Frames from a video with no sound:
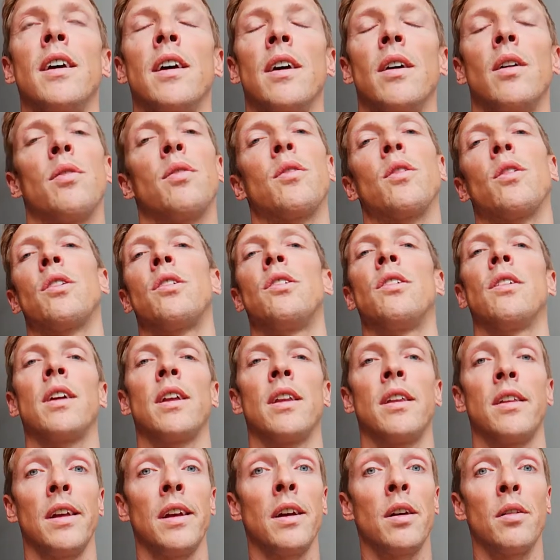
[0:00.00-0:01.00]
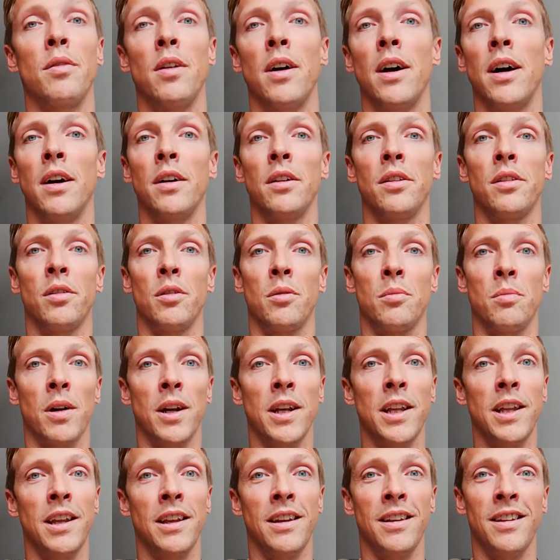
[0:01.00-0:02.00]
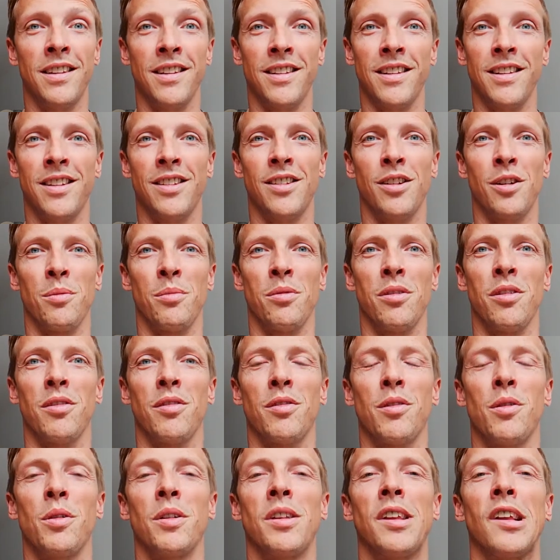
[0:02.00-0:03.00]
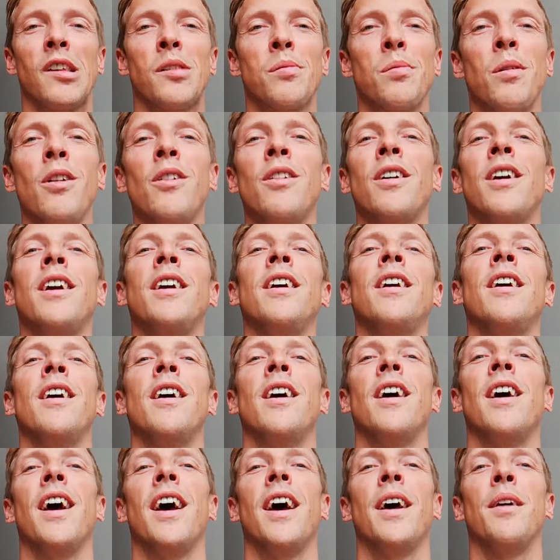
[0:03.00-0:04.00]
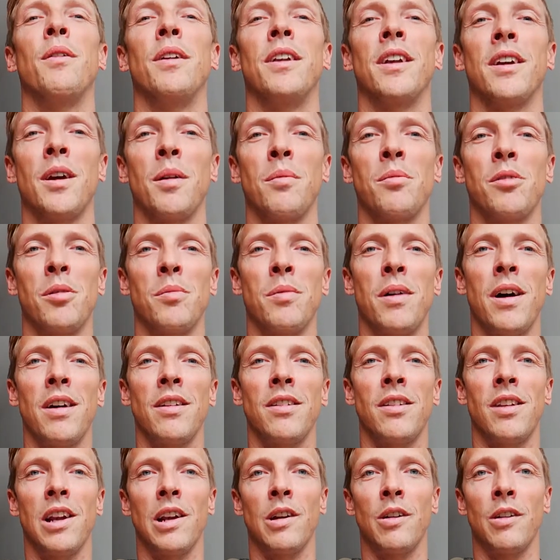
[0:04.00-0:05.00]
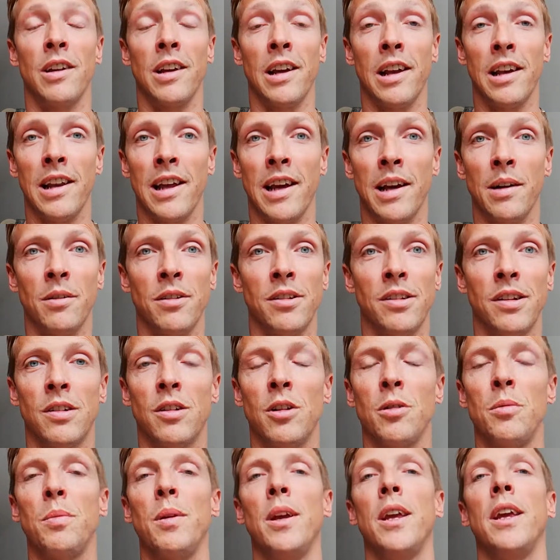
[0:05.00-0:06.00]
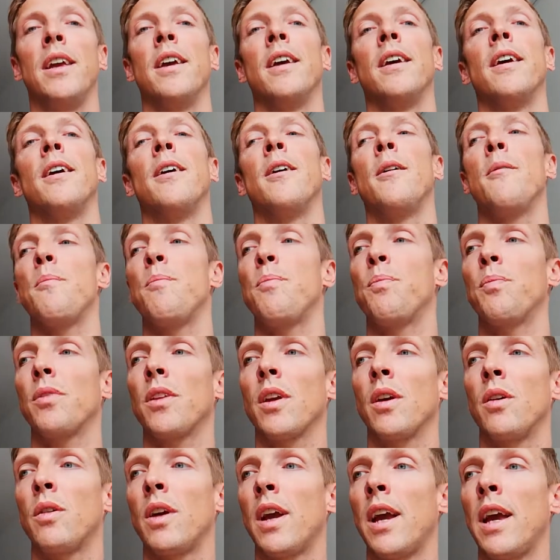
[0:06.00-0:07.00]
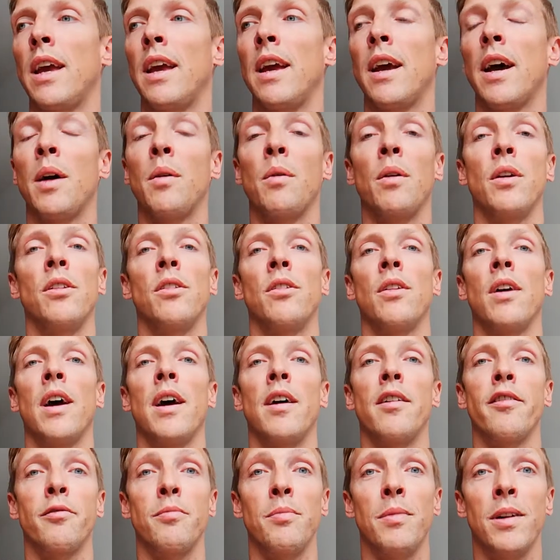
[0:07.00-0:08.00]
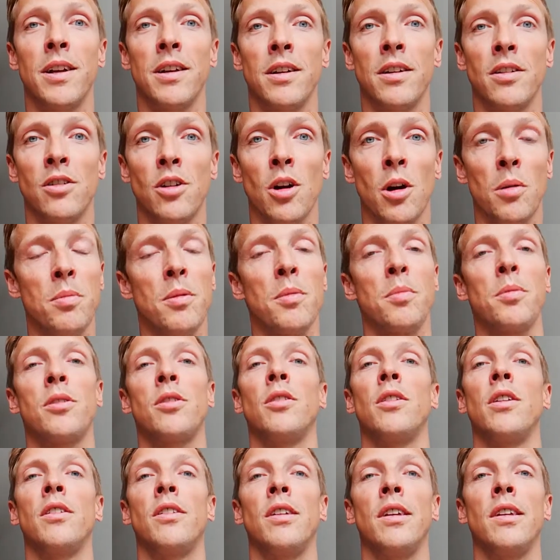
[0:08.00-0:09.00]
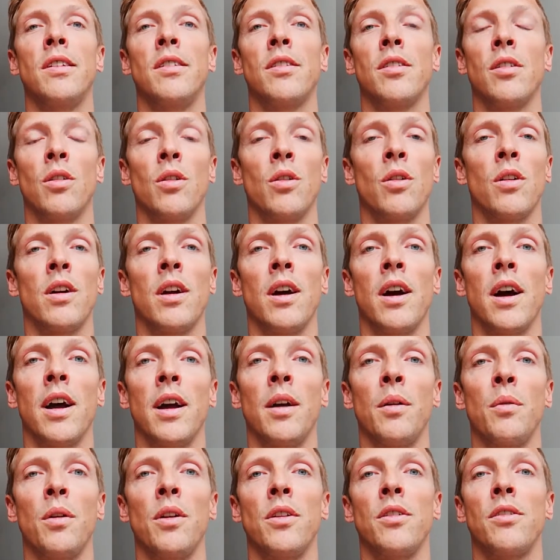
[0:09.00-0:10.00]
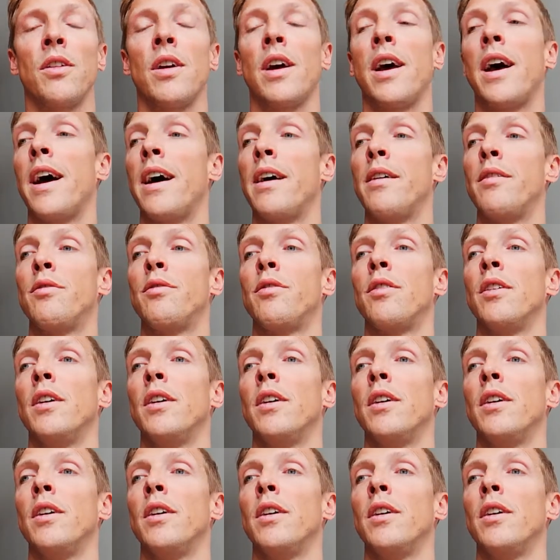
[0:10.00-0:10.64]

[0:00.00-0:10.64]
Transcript: of course, you can think of health or money in terms of quitting smoking. And when it comes about learning a language, it could be, okay, I want to have better job opportunities, or I want to have